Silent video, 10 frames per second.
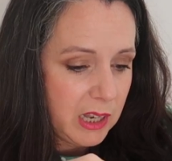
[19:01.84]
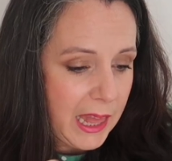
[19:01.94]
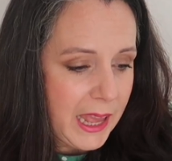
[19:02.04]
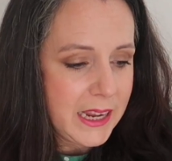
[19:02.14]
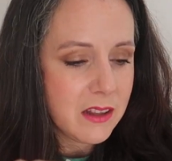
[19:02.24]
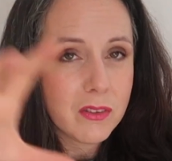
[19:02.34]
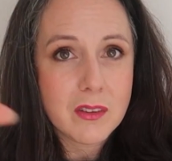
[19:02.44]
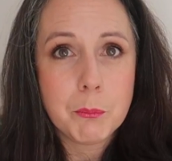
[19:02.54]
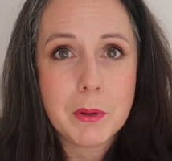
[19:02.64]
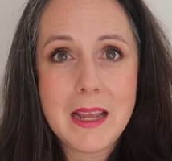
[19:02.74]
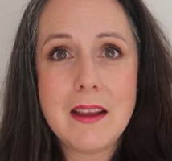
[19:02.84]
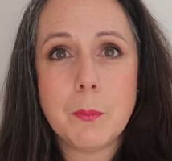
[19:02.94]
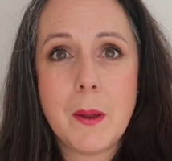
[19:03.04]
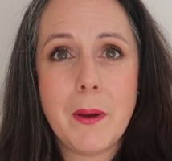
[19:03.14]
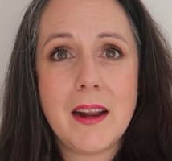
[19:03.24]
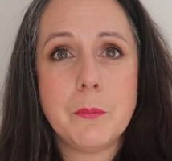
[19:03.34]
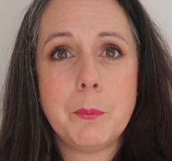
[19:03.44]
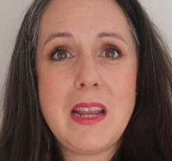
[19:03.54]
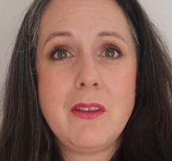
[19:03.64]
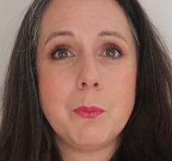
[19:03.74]
lines, and place my pattern
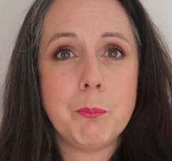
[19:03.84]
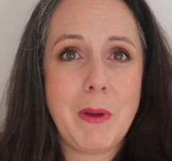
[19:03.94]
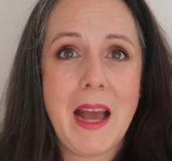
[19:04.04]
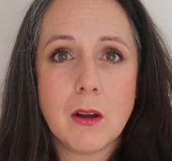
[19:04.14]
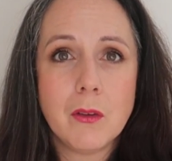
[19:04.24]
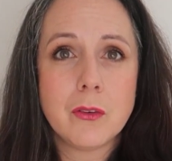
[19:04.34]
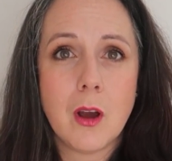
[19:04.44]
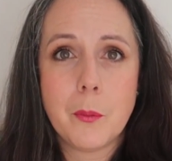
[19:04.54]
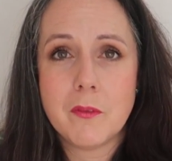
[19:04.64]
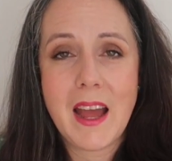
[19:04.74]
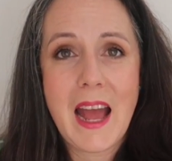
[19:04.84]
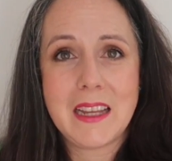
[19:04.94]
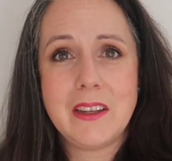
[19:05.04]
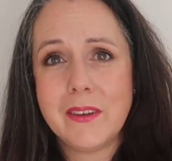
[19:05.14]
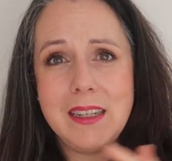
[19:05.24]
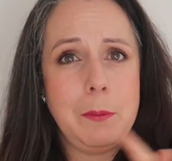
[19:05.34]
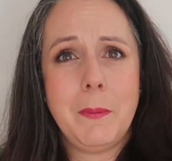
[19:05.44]
piece back on top of it accurately,